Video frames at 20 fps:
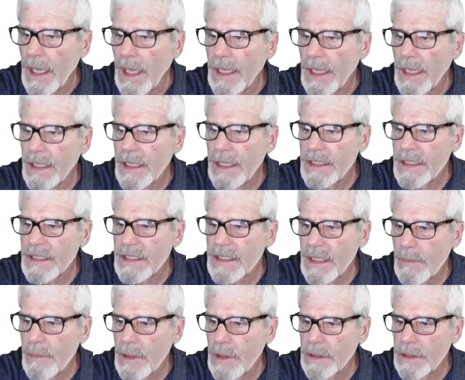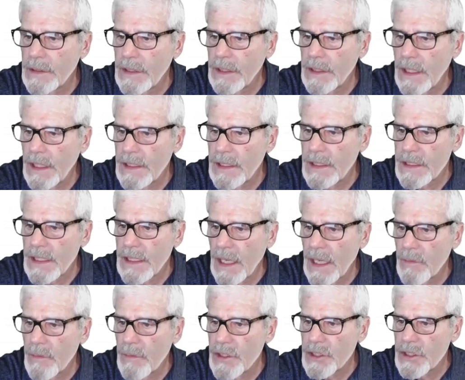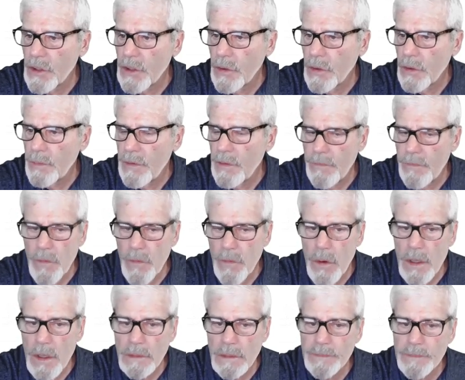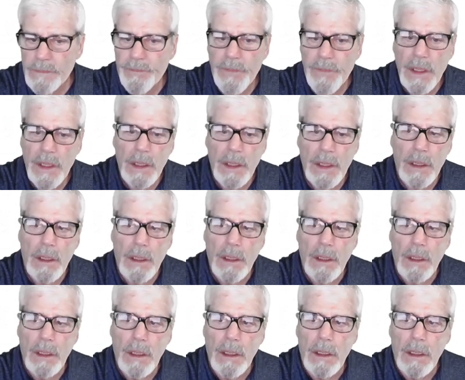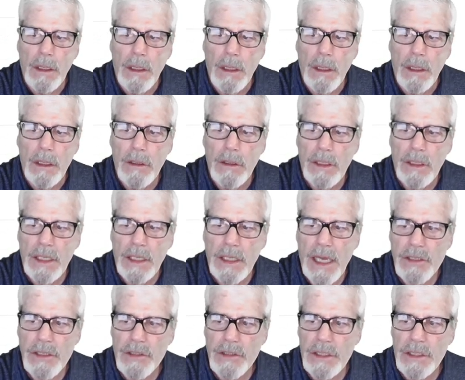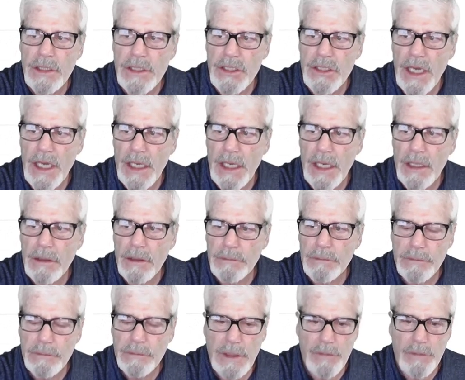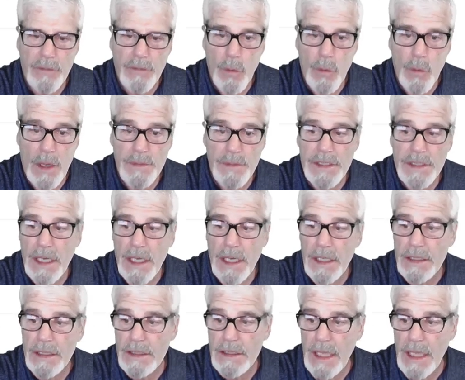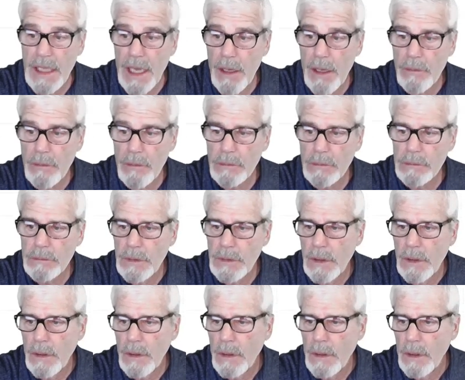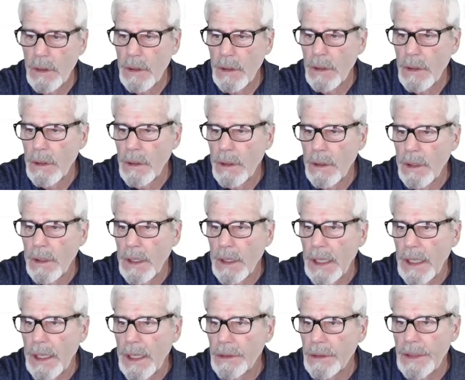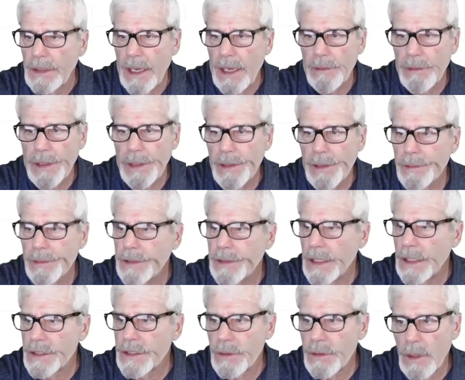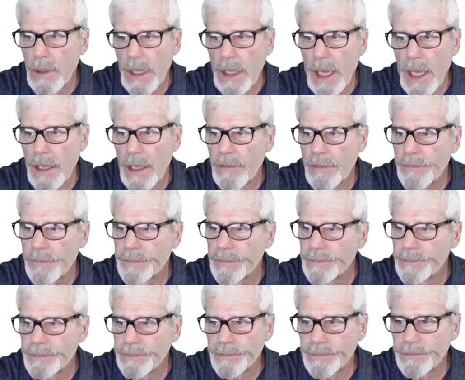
And it's similar to the other site we showed before. You can actually check if a website is down. Down here it tells you a lot of